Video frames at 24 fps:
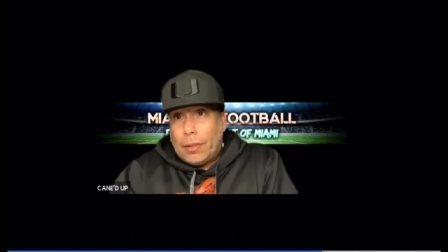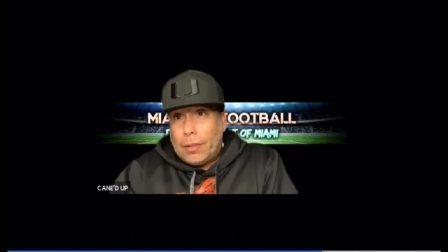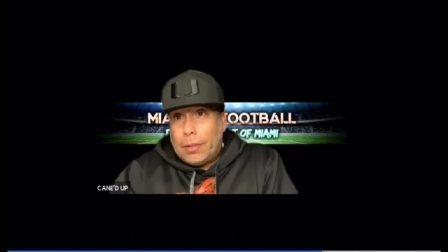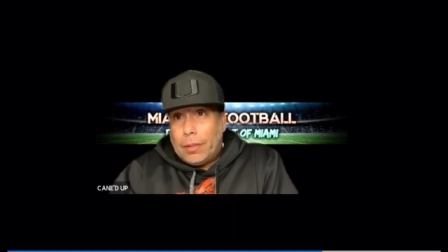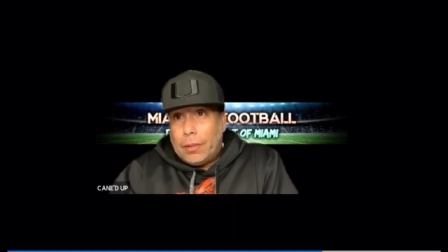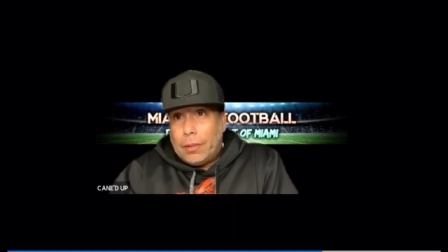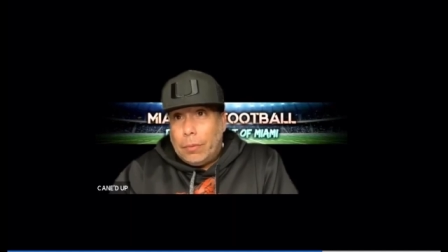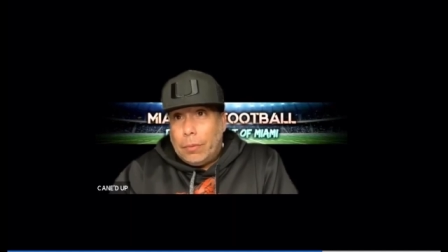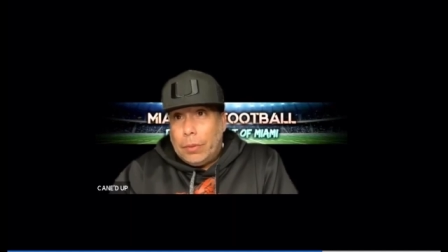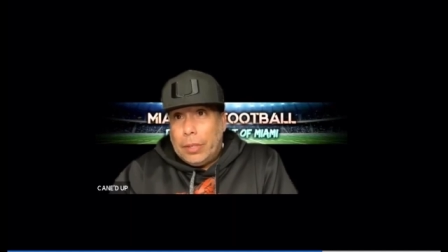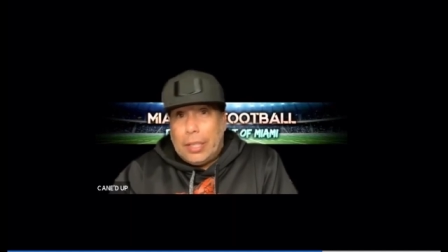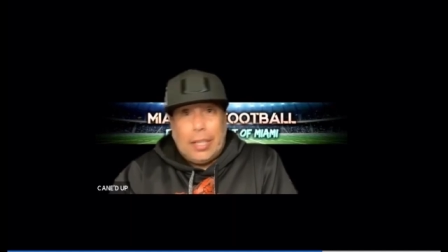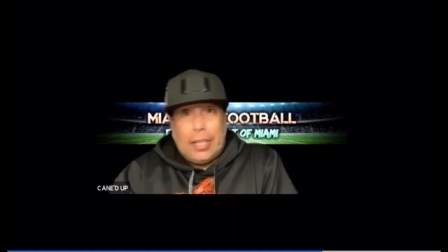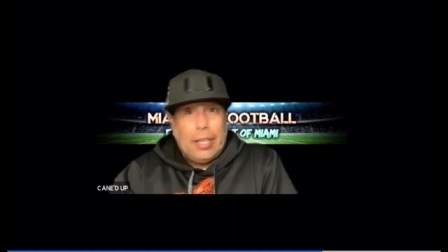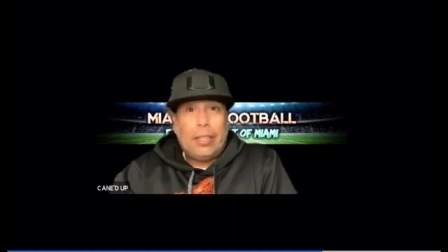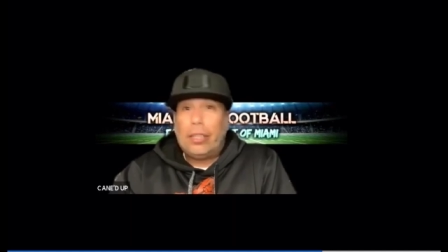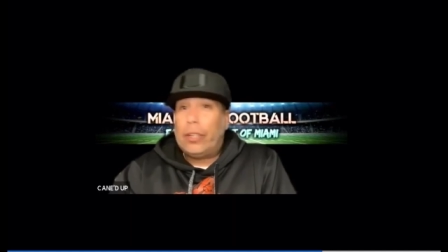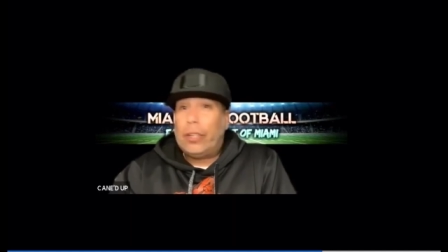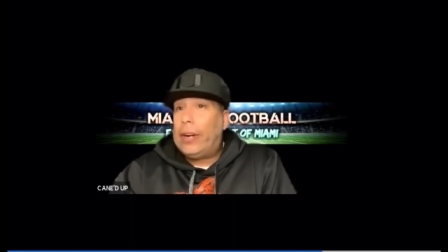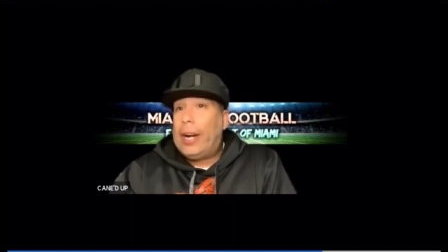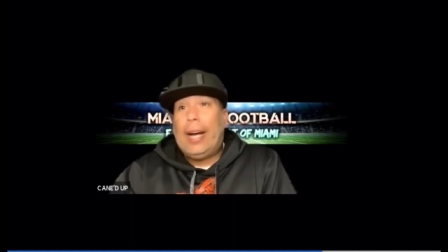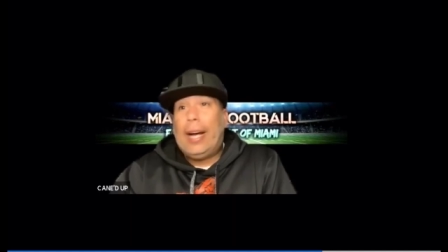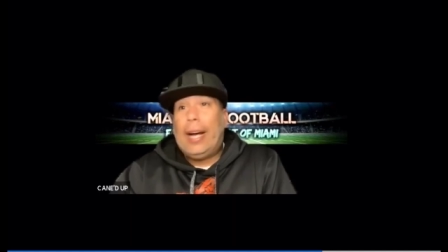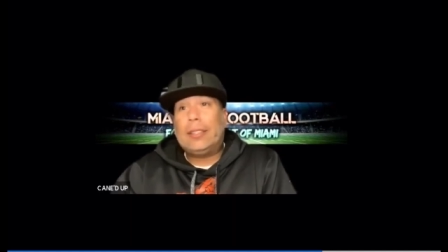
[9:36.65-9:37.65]
We kick their
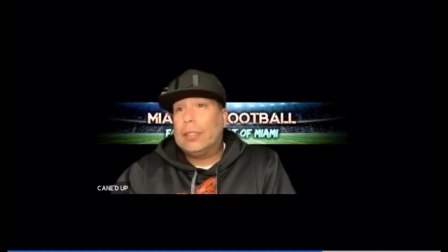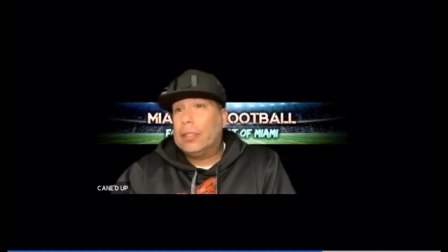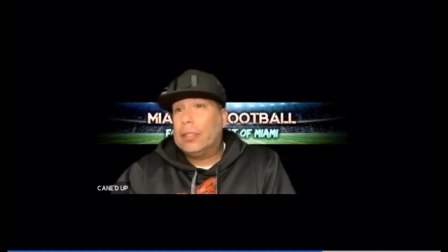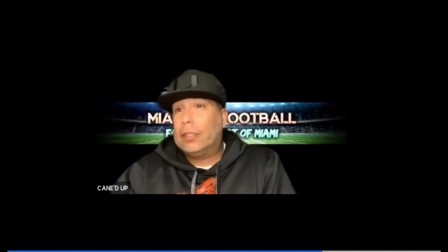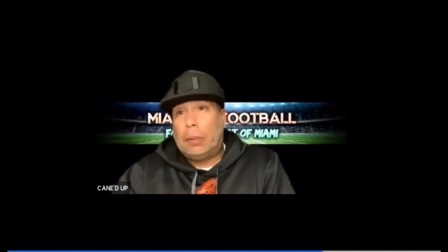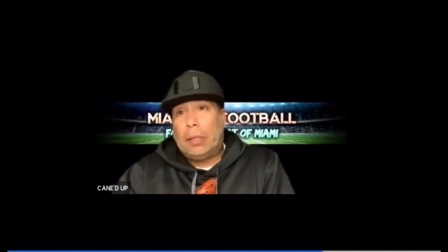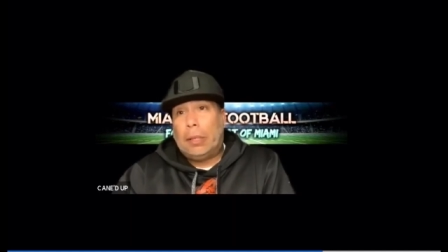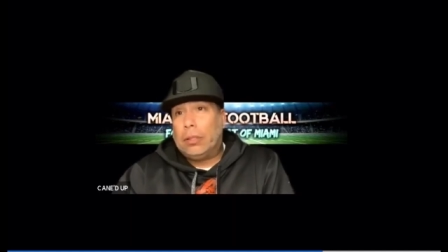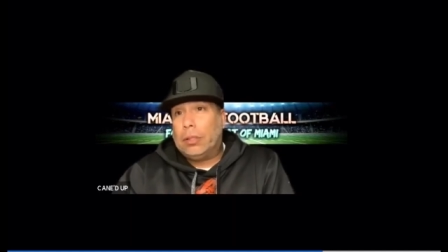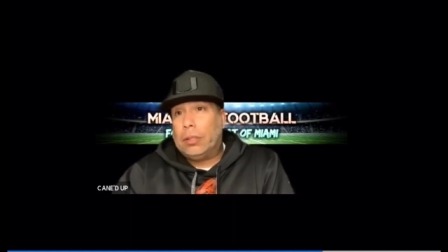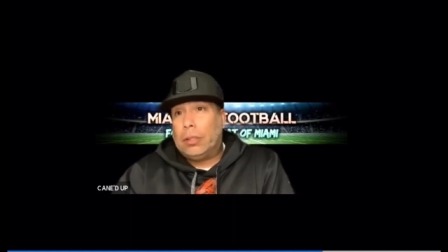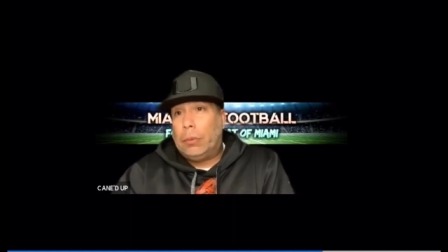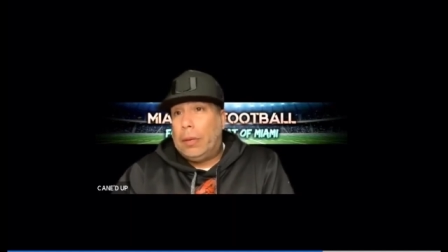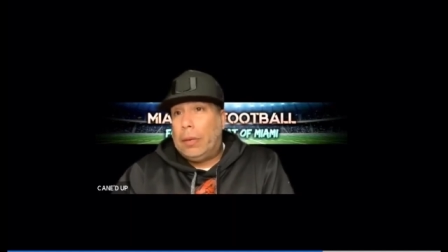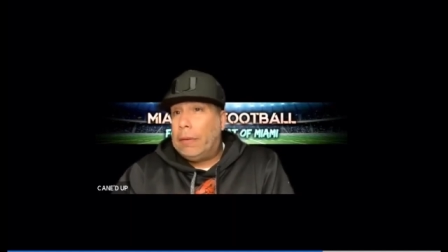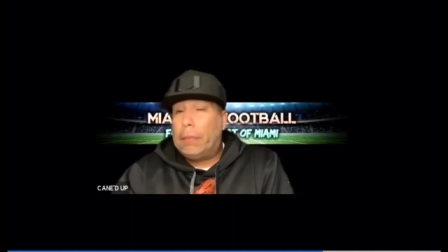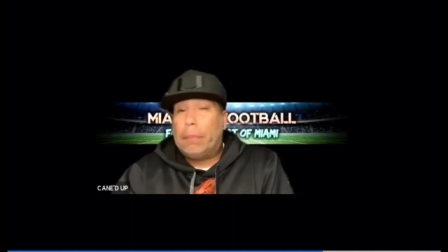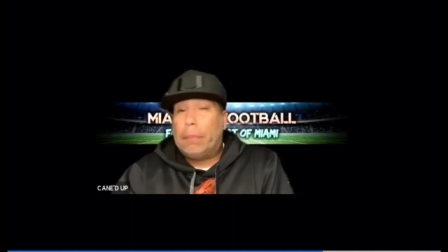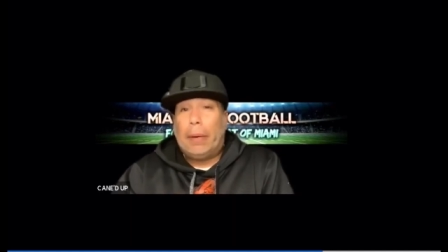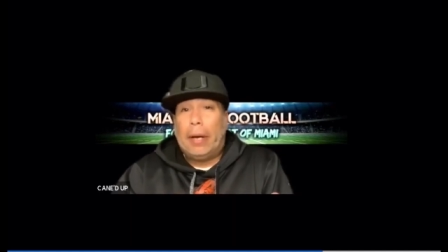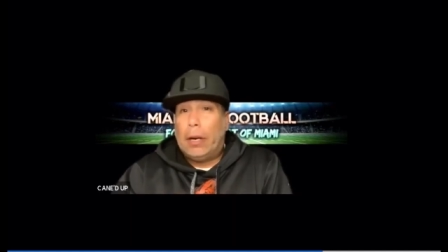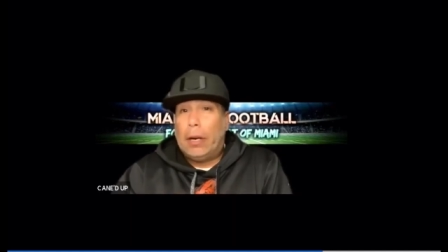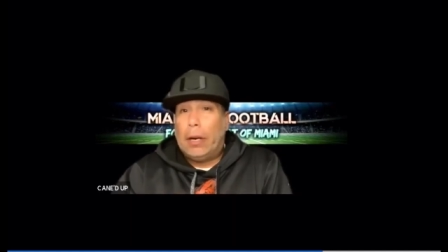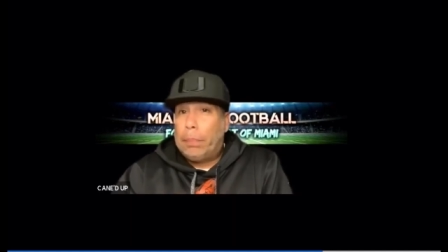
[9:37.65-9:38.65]
ass in special teams. We have a
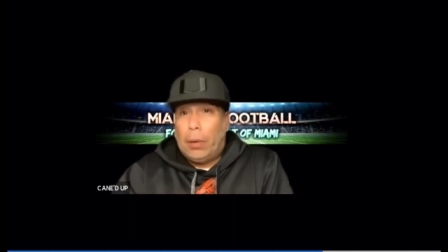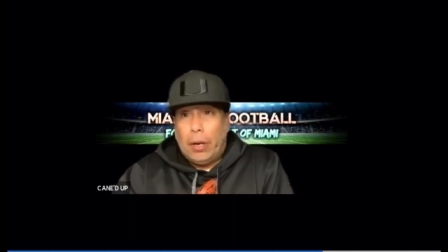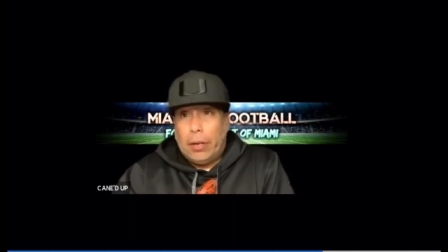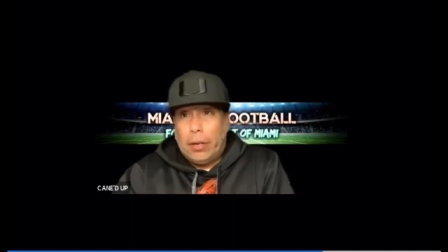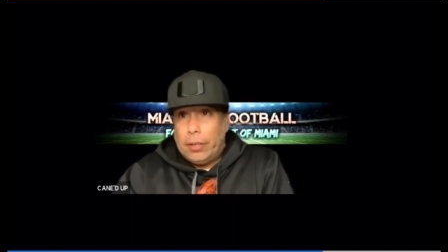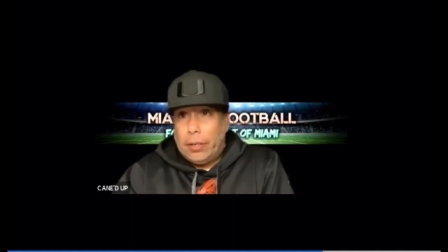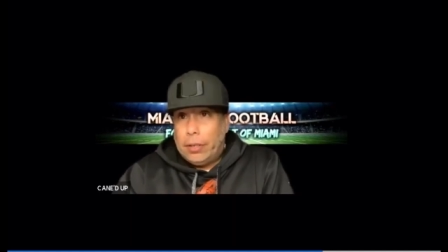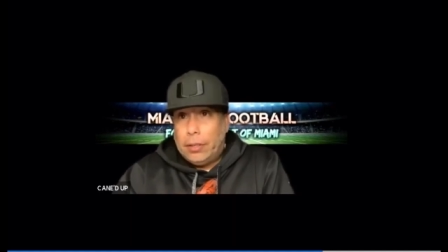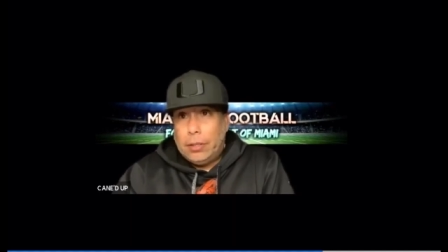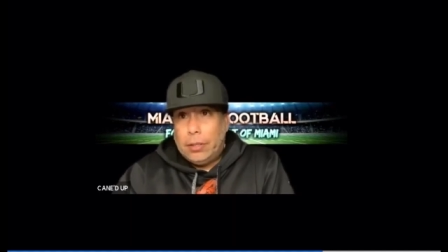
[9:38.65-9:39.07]
better punter